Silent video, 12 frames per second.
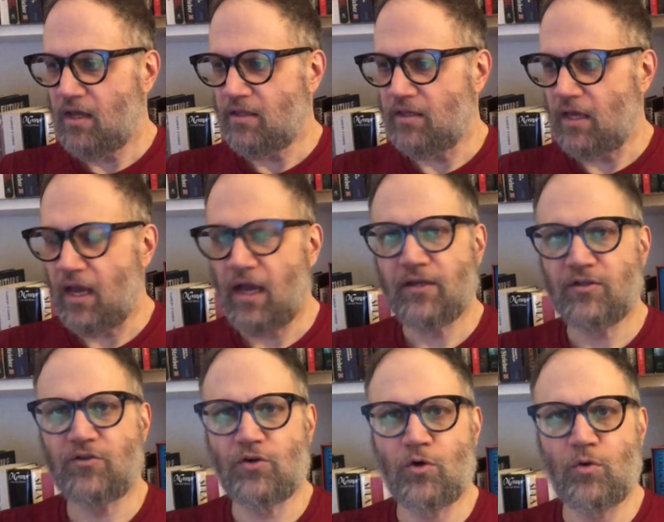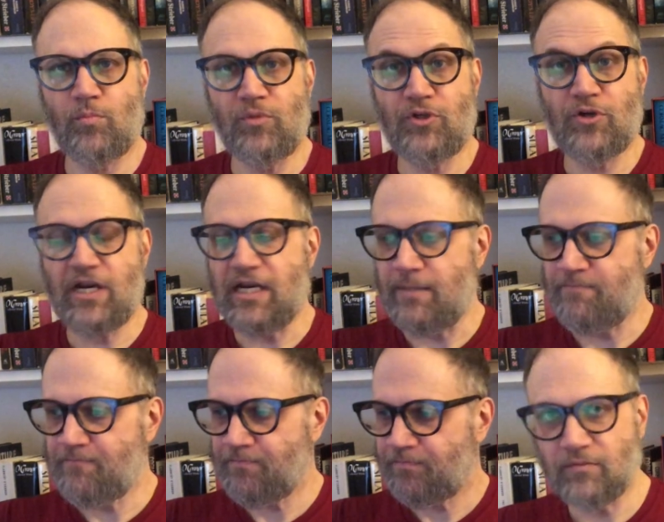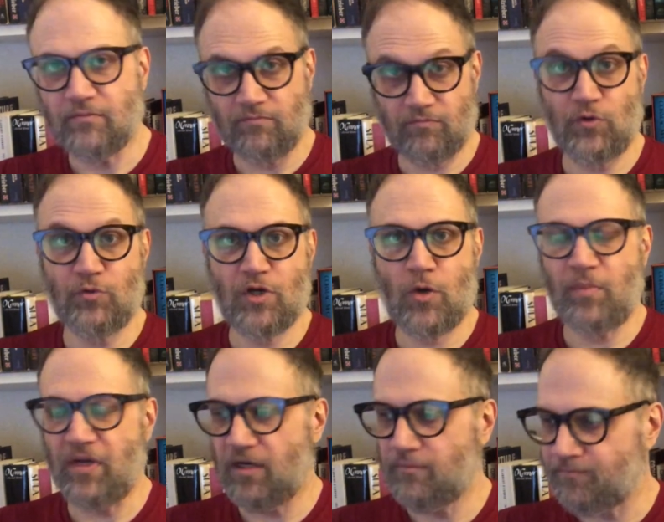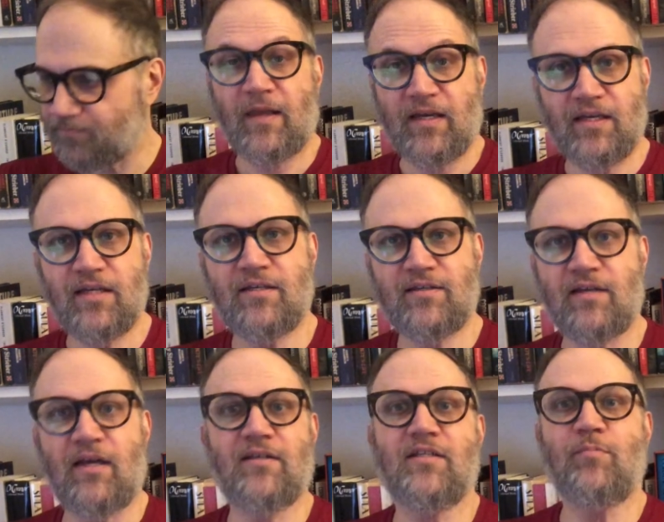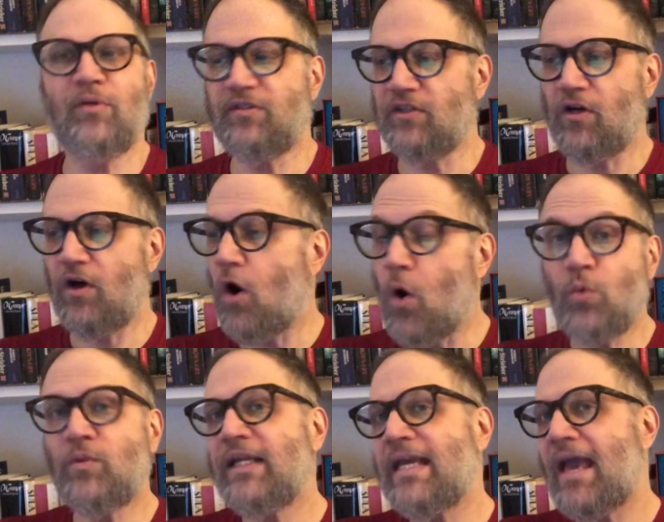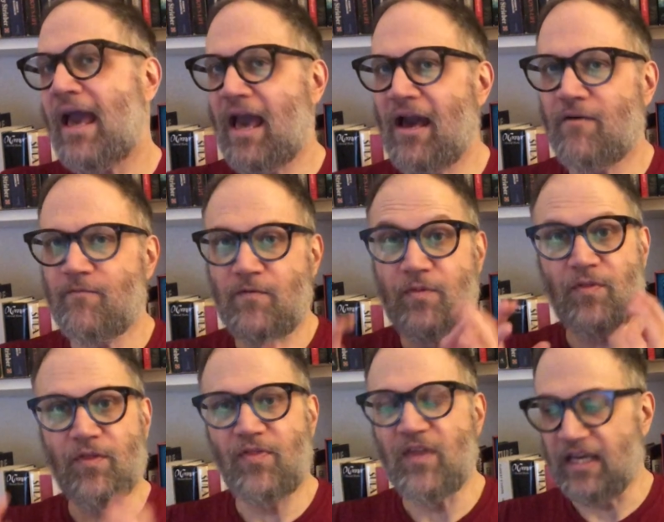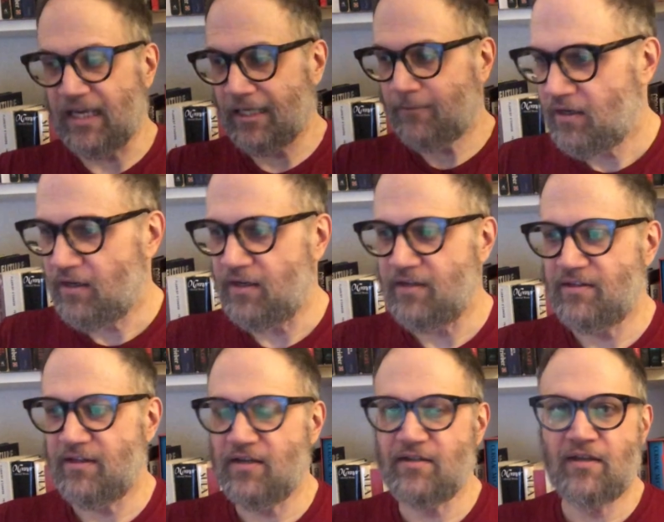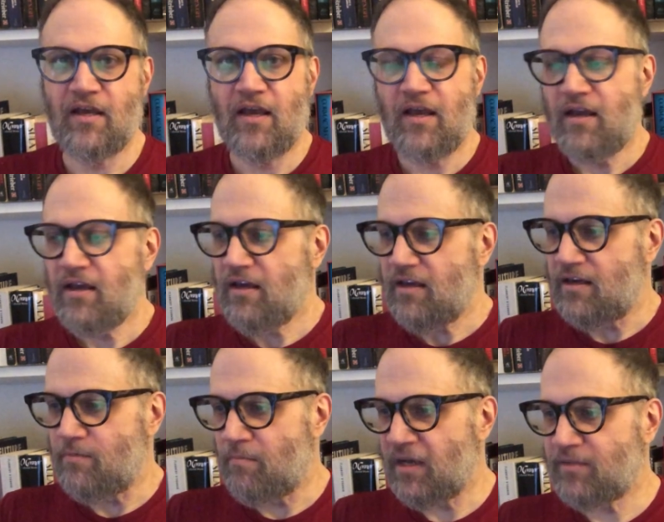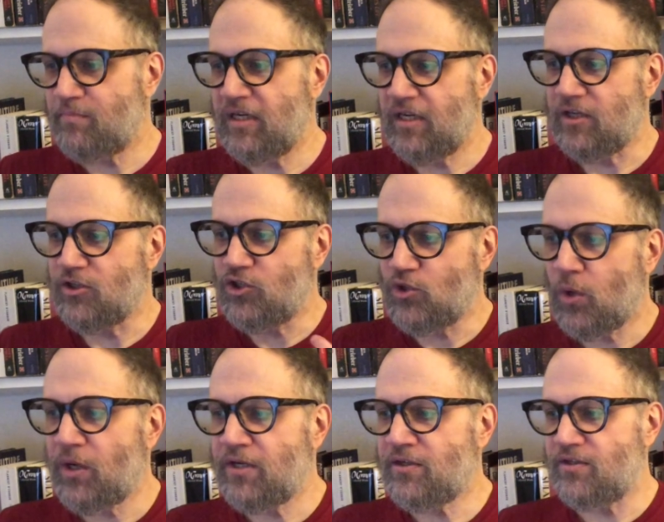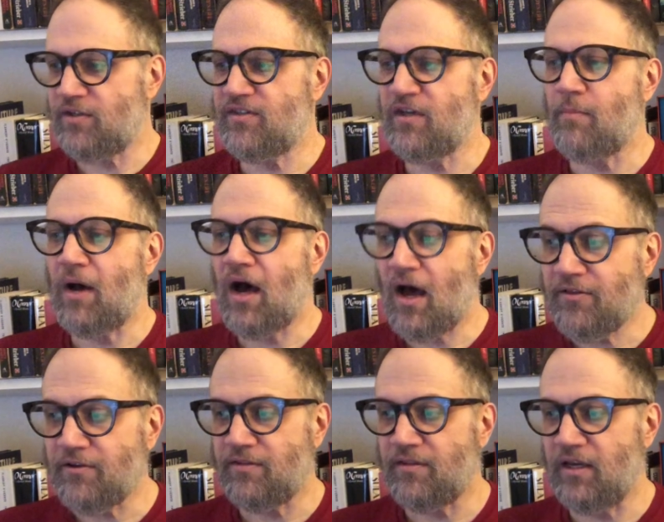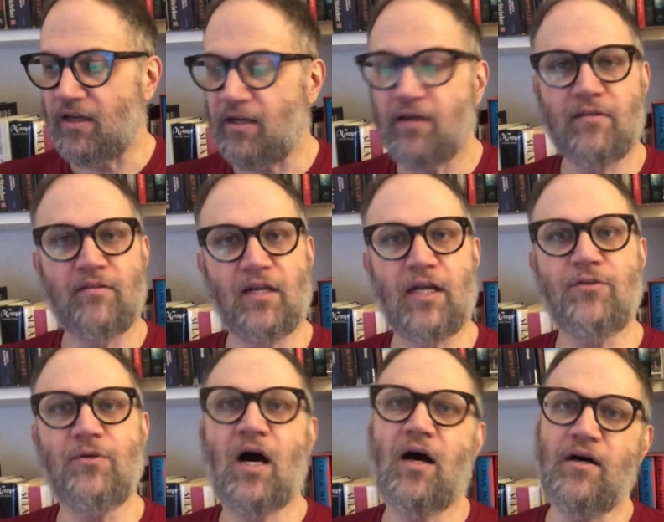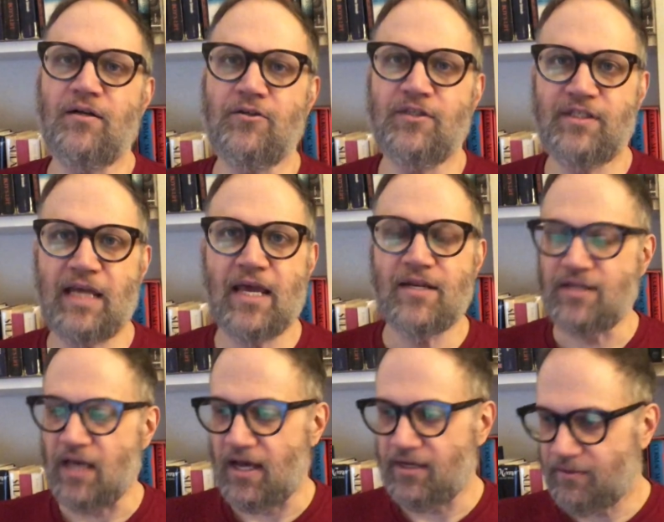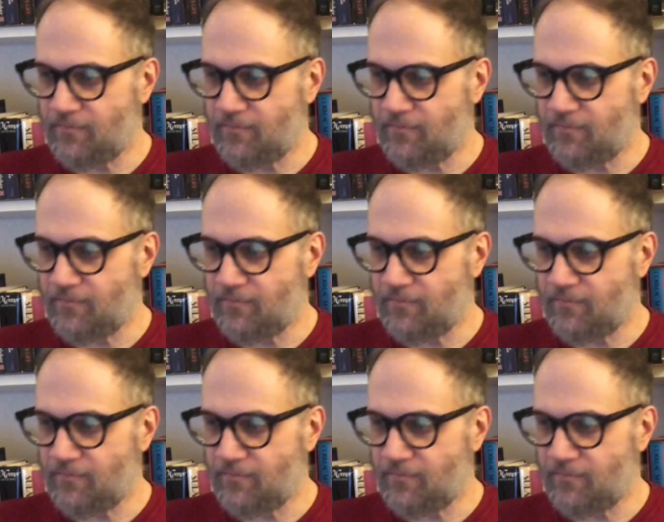astrobe dream, Utopia, is, as he puts it, only half the thing. And he says, it must be conjoined to some other thing that I do not understand yet.